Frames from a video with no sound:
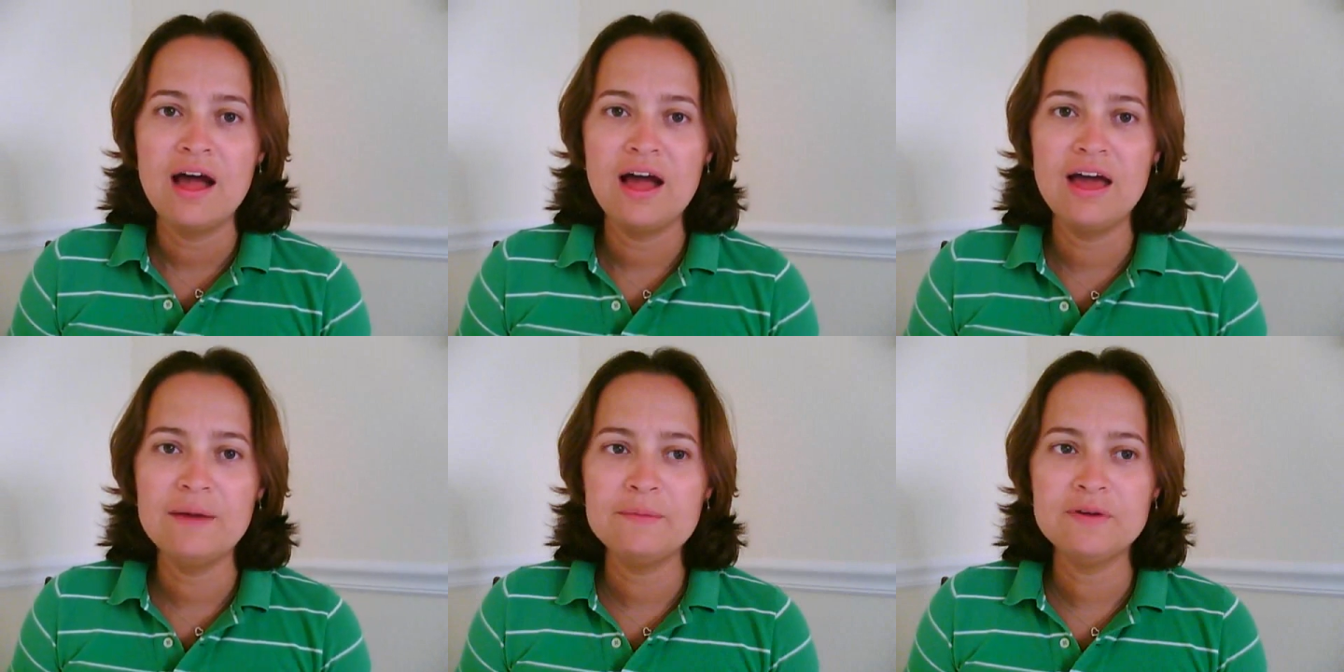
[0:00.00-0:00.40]

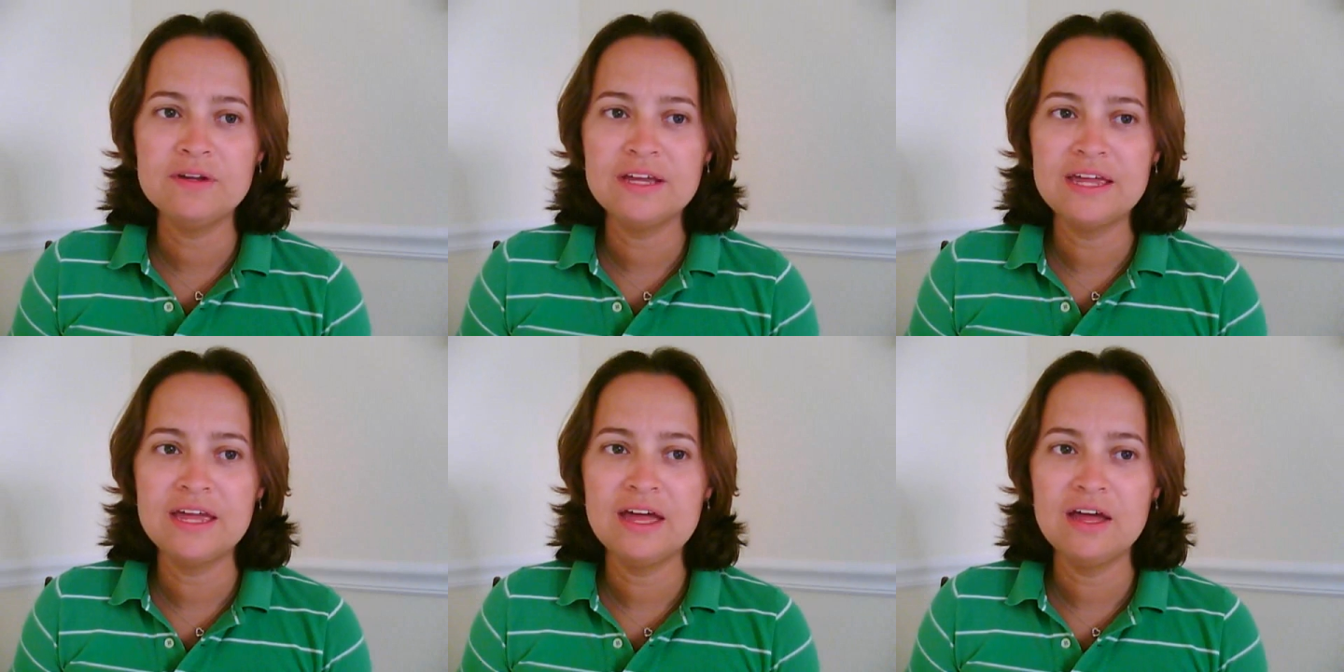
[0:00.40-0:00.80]
I'm
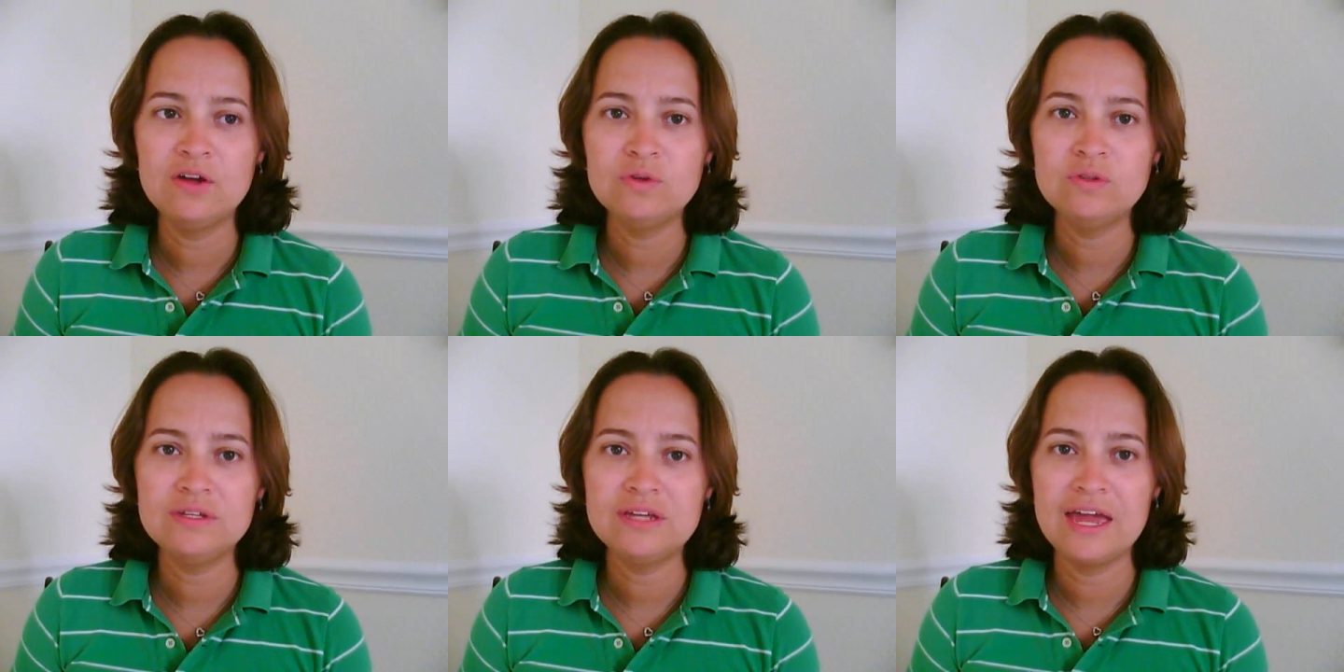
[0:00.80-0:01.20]
gonna
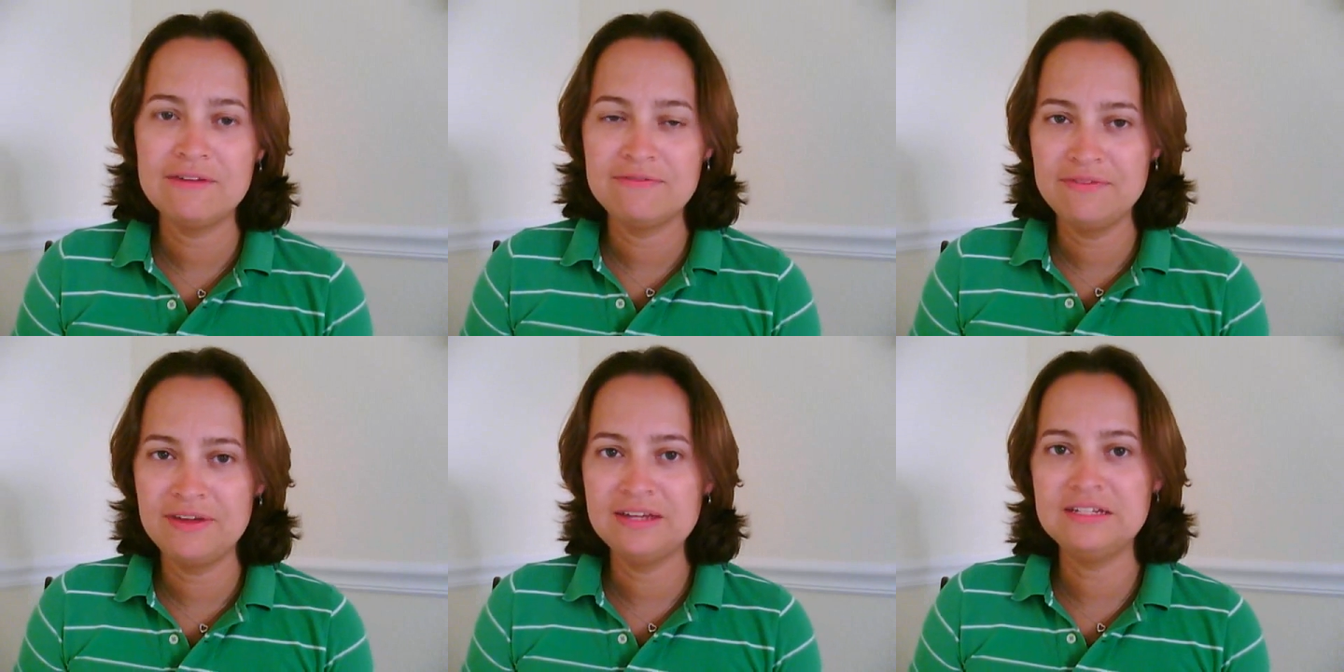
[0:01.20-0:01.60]
count the
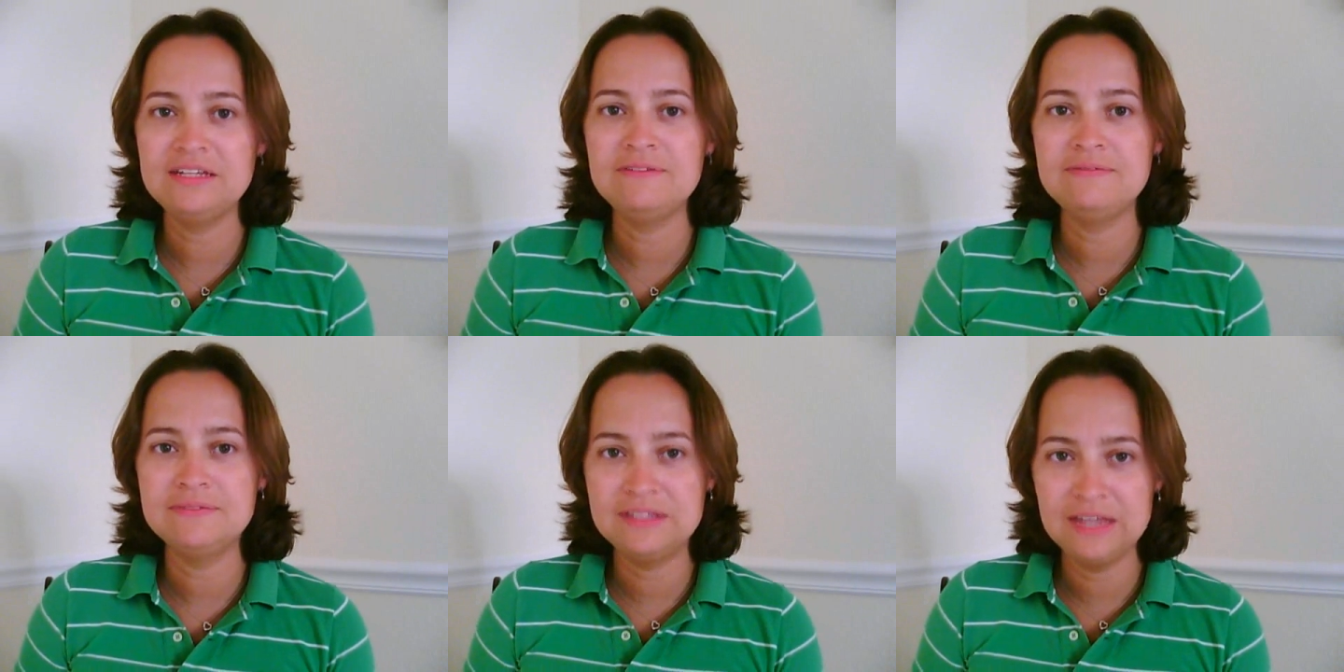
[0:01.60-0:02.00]

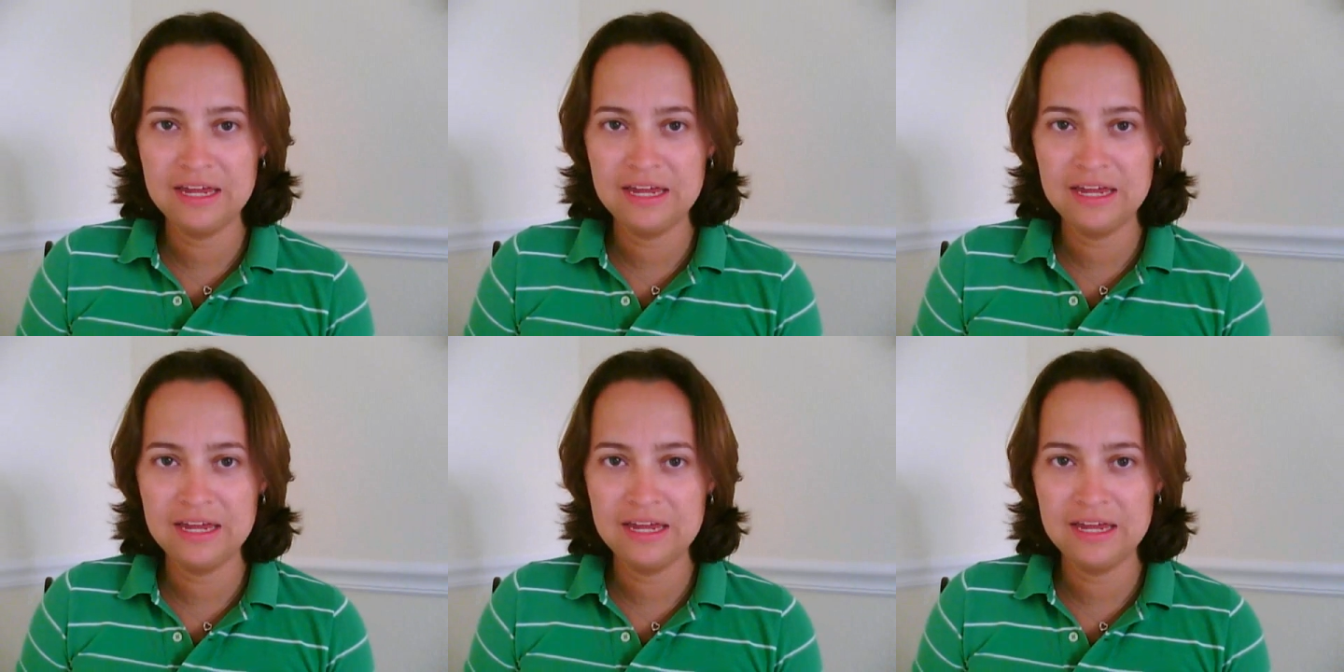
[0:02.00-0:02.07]
effective